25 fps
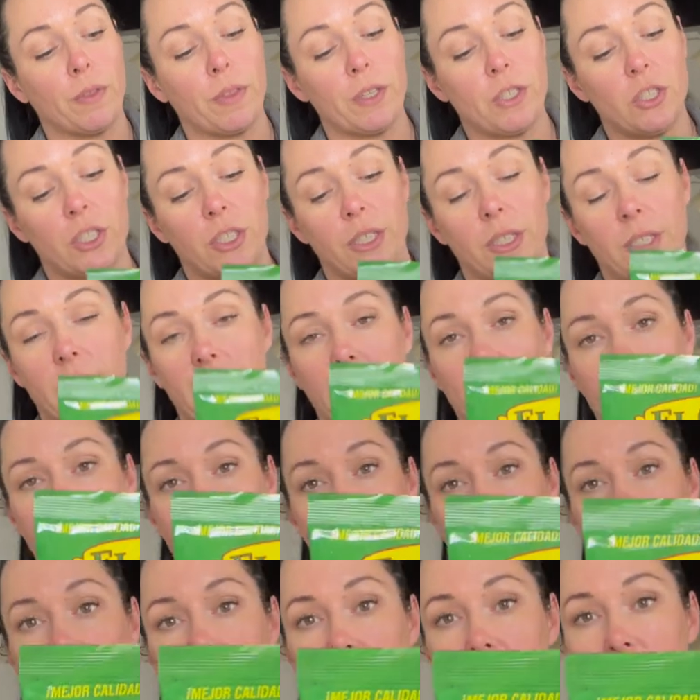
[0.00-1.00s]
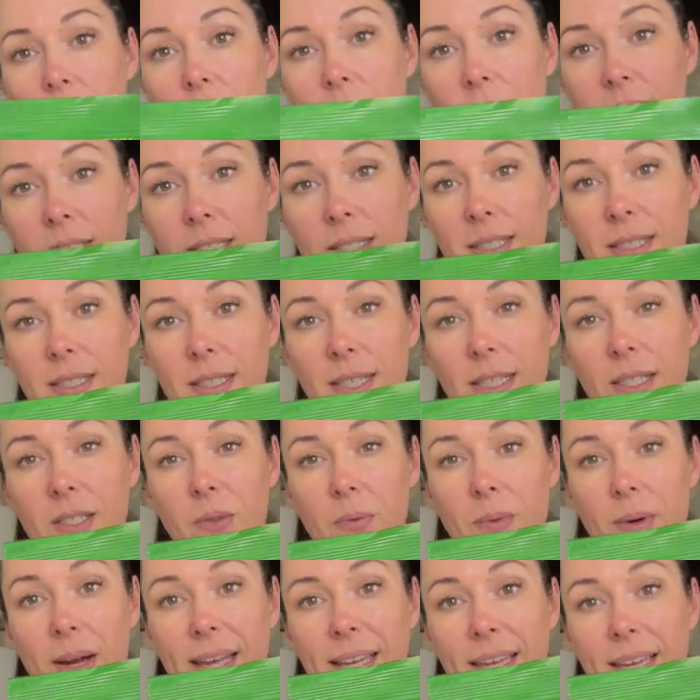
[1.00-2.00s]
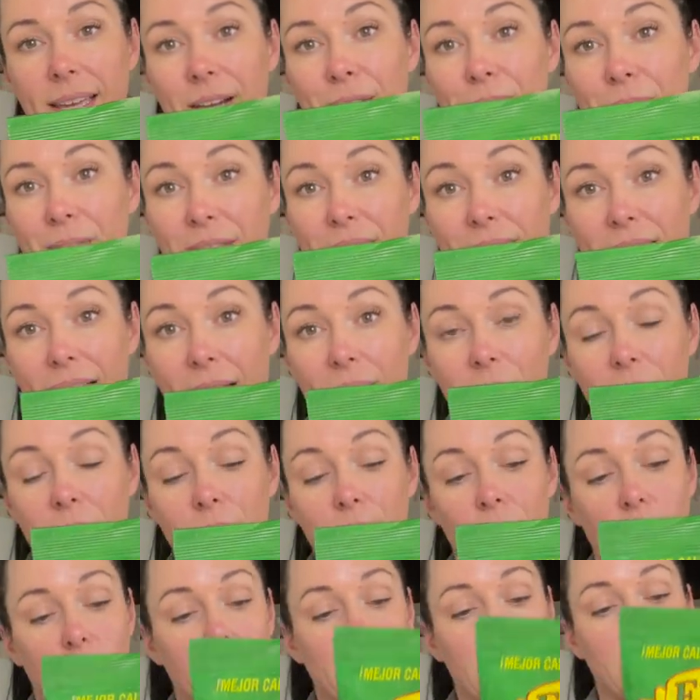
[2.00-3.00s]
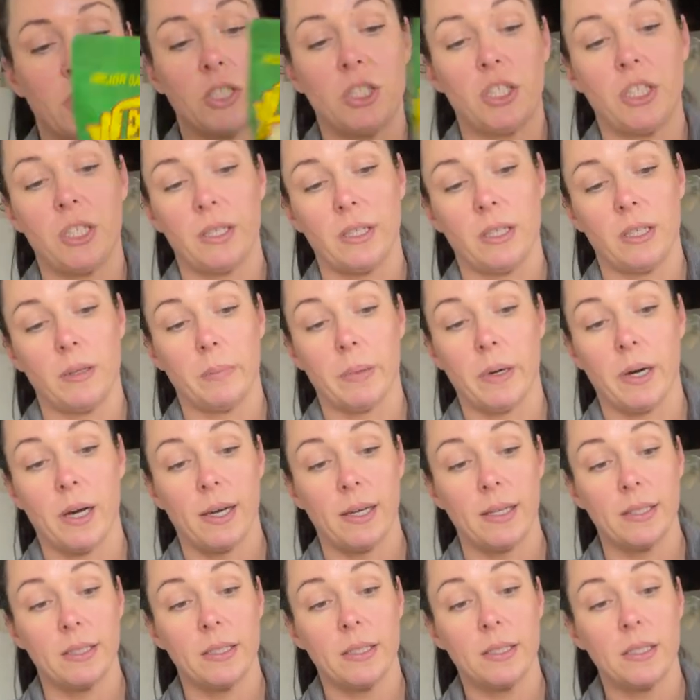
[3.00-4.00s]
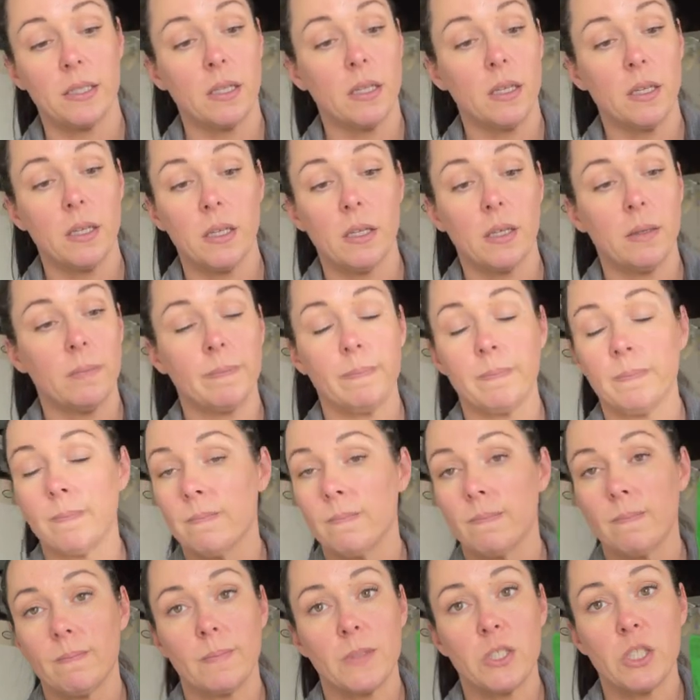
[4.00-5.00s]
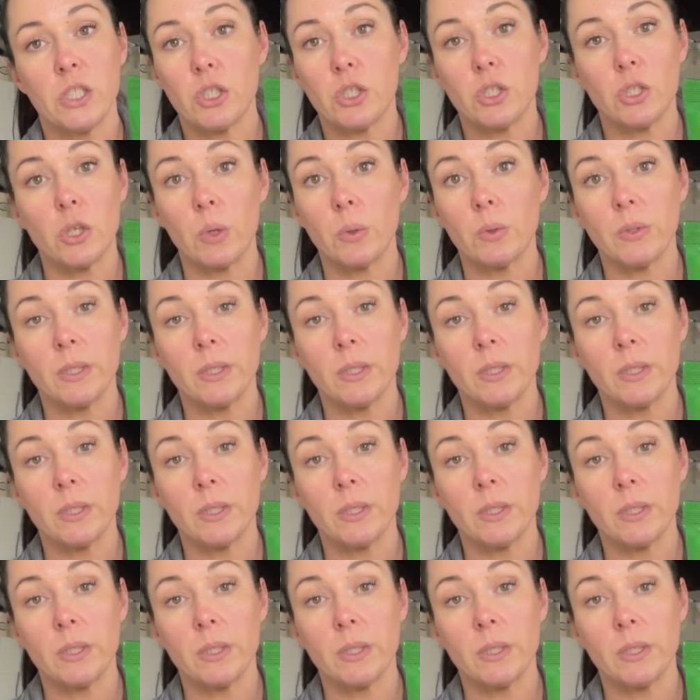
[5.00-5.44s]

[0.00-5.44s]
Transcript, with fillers: the chili chile sauce is this right here, the California chili pods. So